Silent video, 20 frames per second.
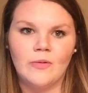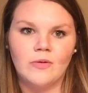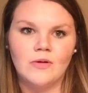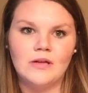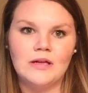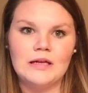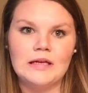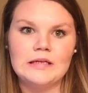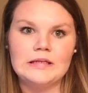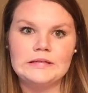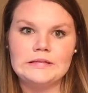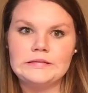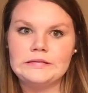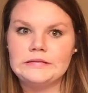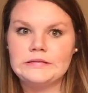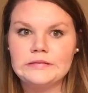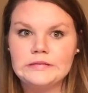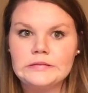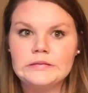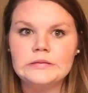We're like,
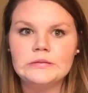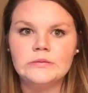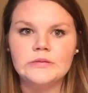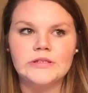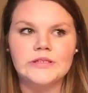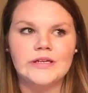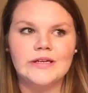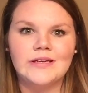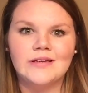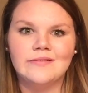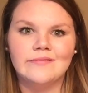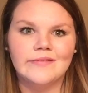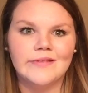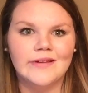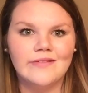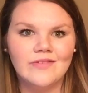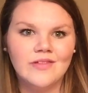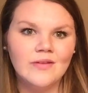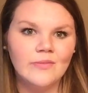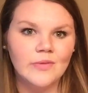no, we kind of
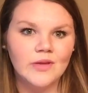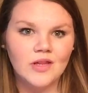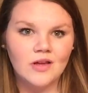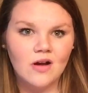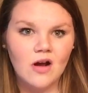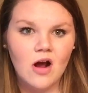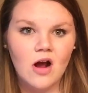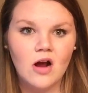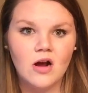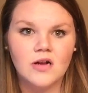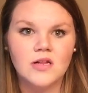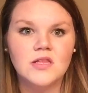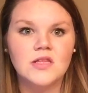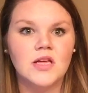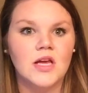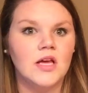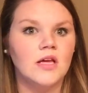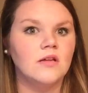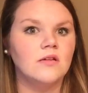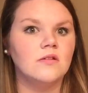left them in the car. It's
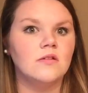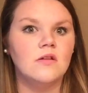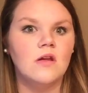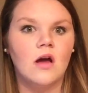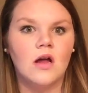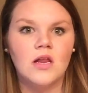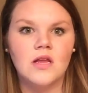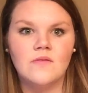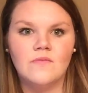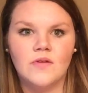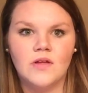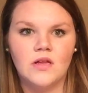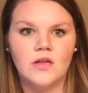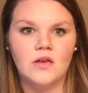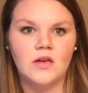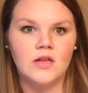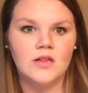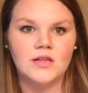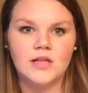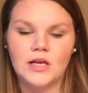like
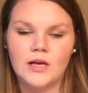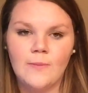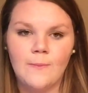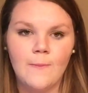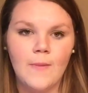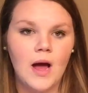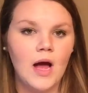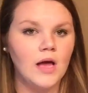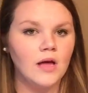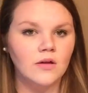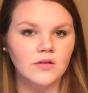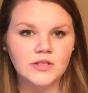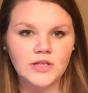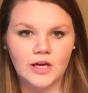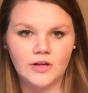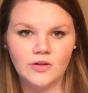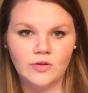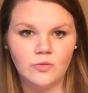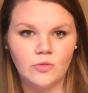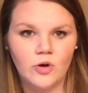it's like a mile
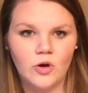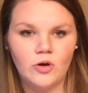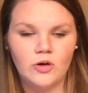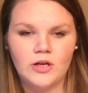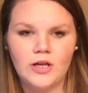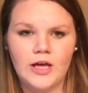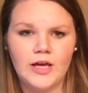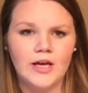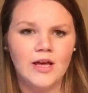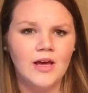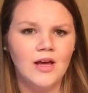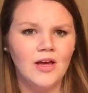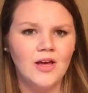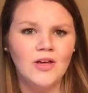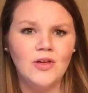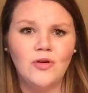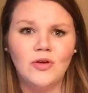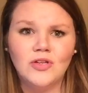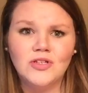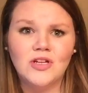down the road. Like,
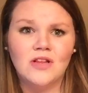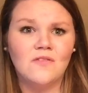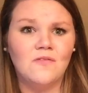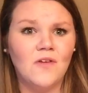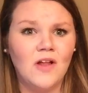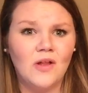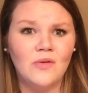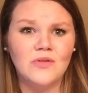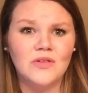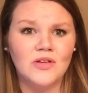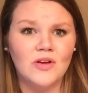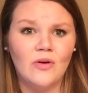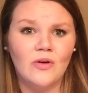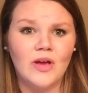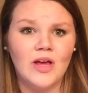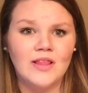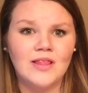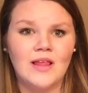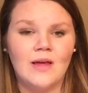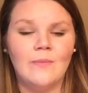you can just follow us and go
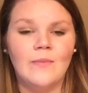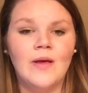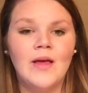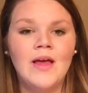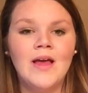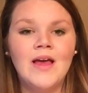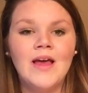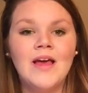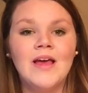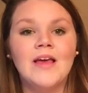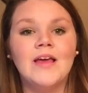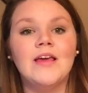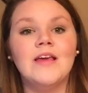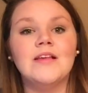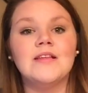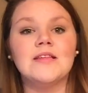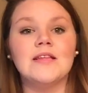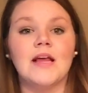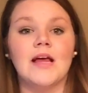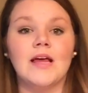get them.
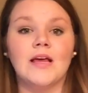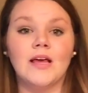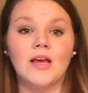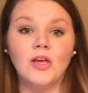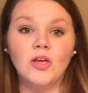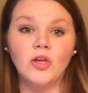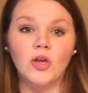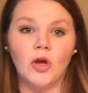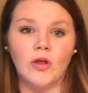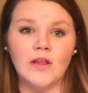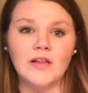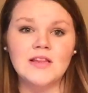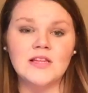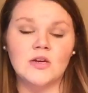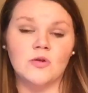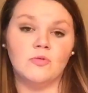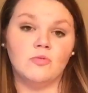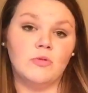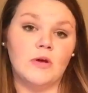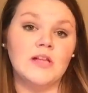He's like, you know, that's
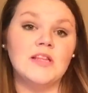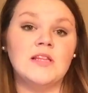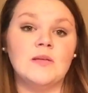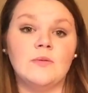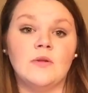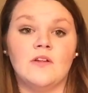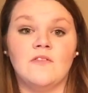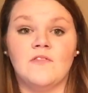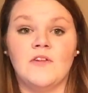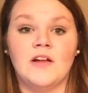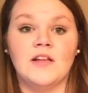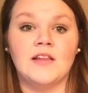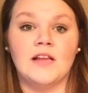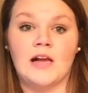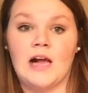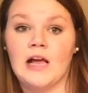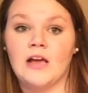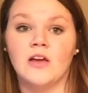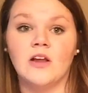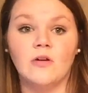an arrestable offense.
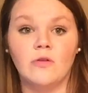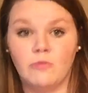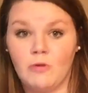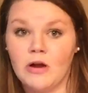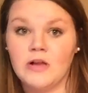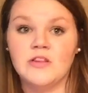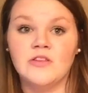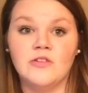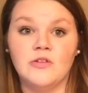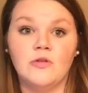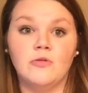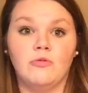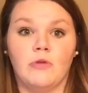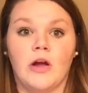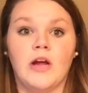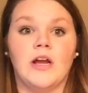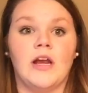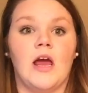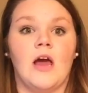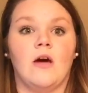Like, I could arrest you
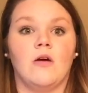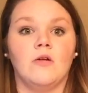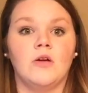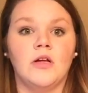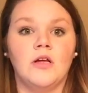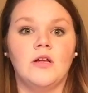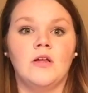right now.